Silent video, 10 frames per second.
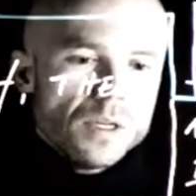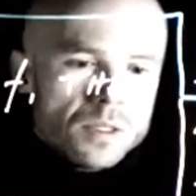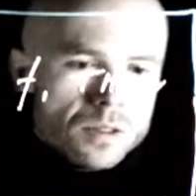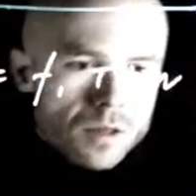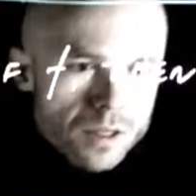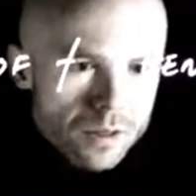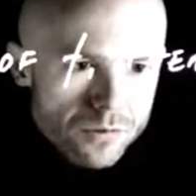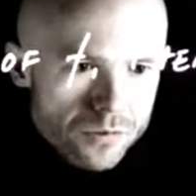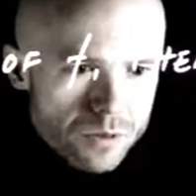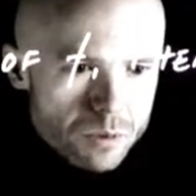So
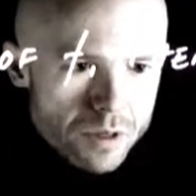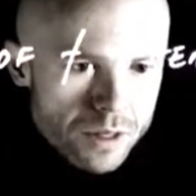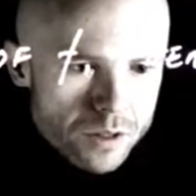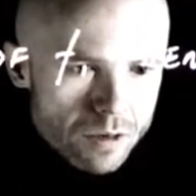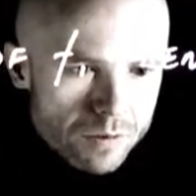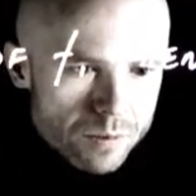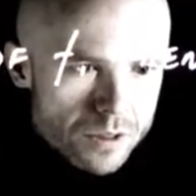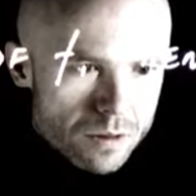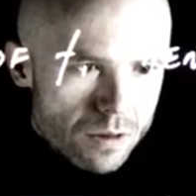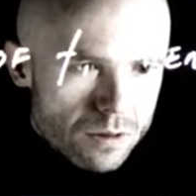if we want to integrate from
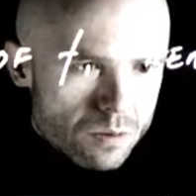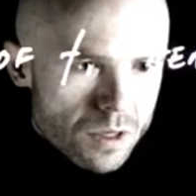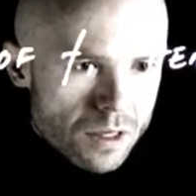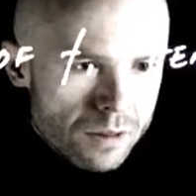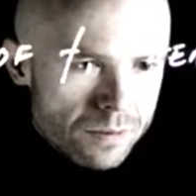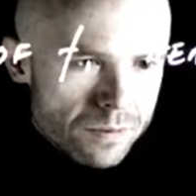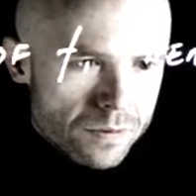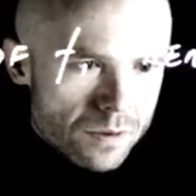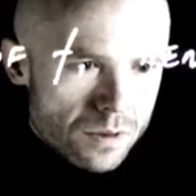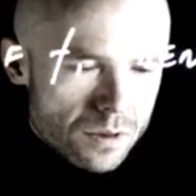0 to 1,
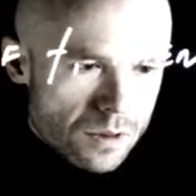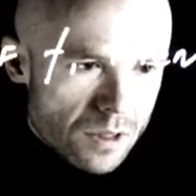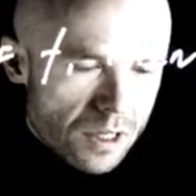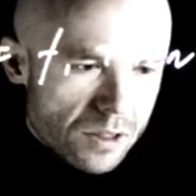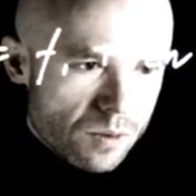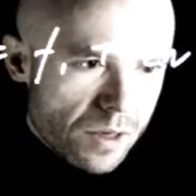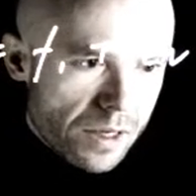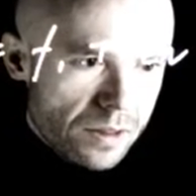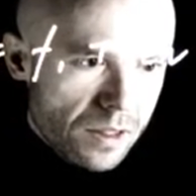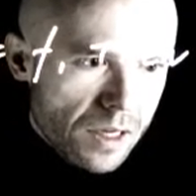x
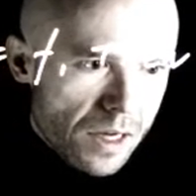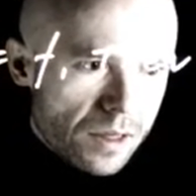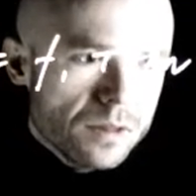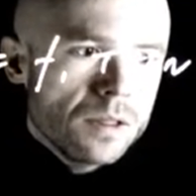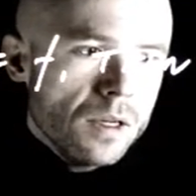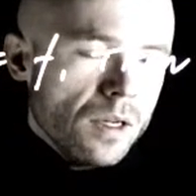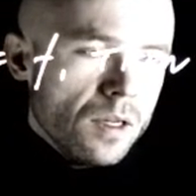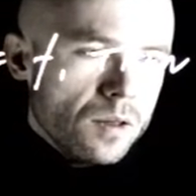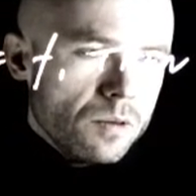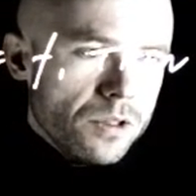squared dx,
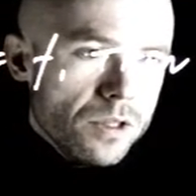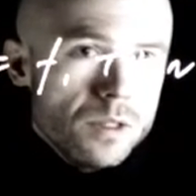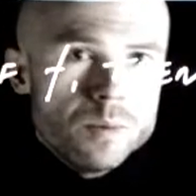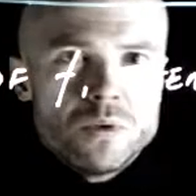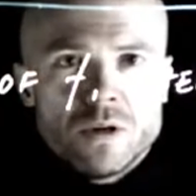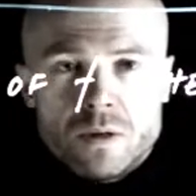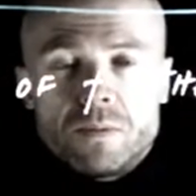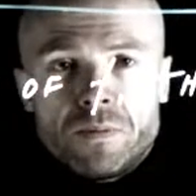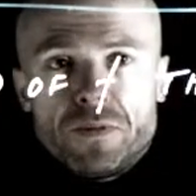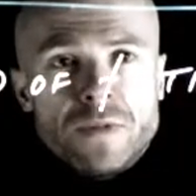we just put
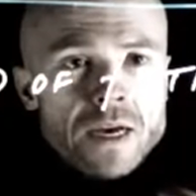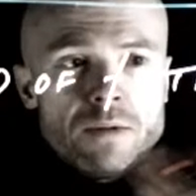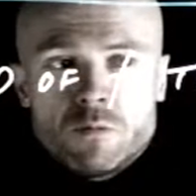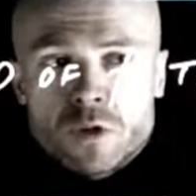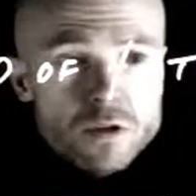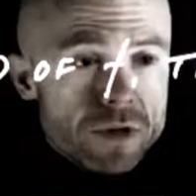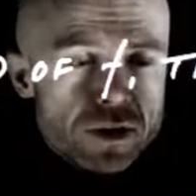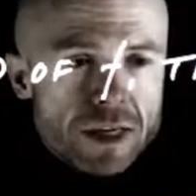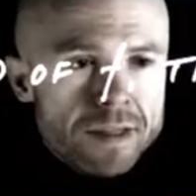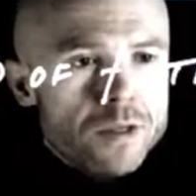that one of those
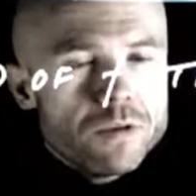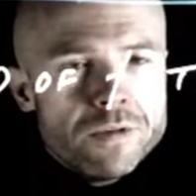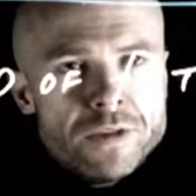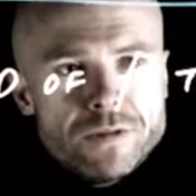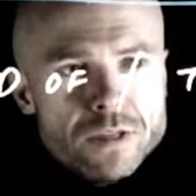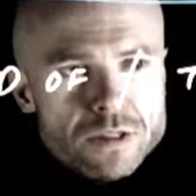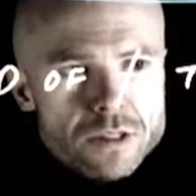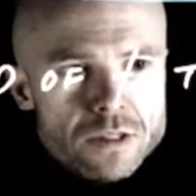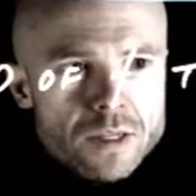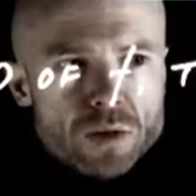antiderivatives, let's
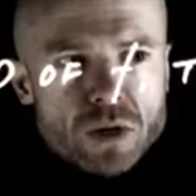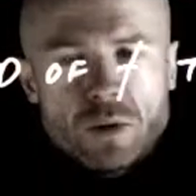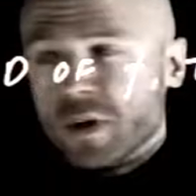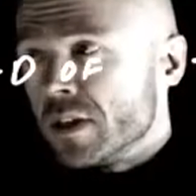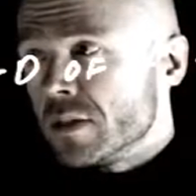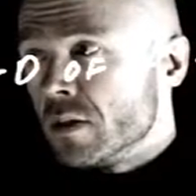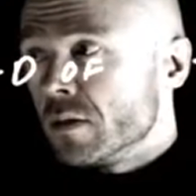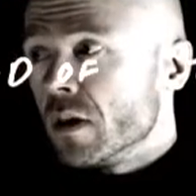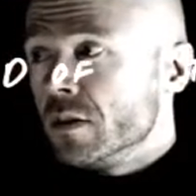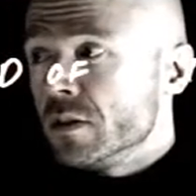just take the one where there's no
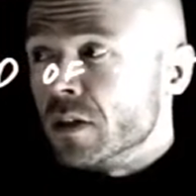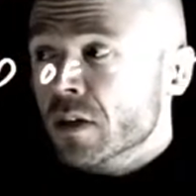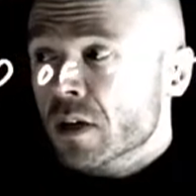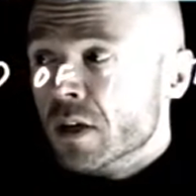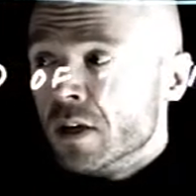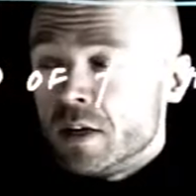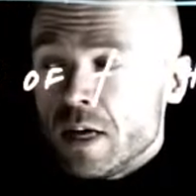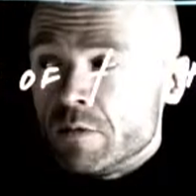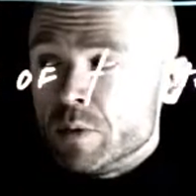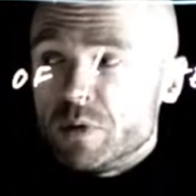constant,
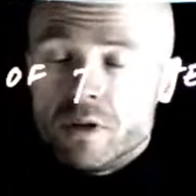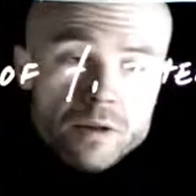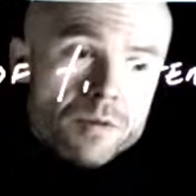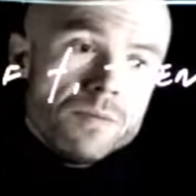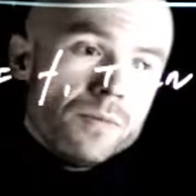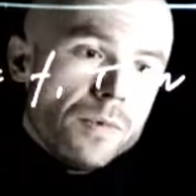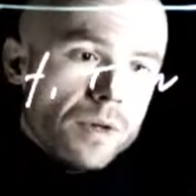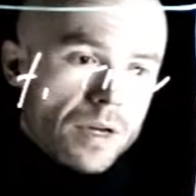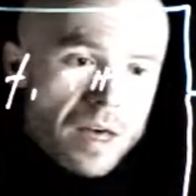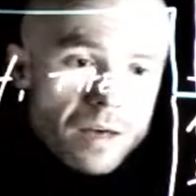and we put
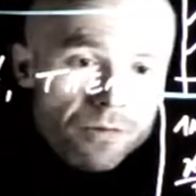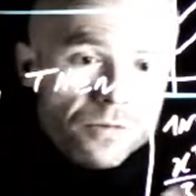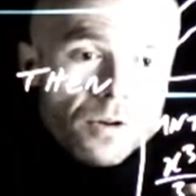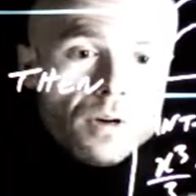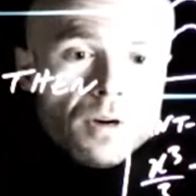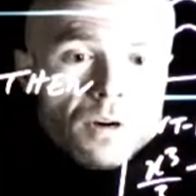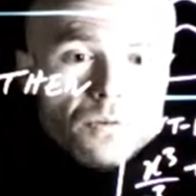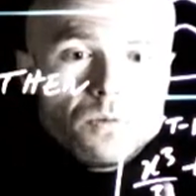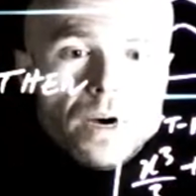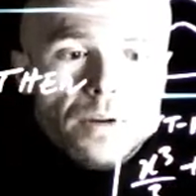f of
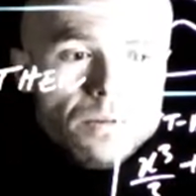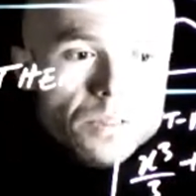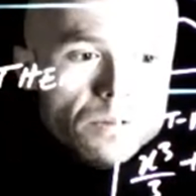1, which will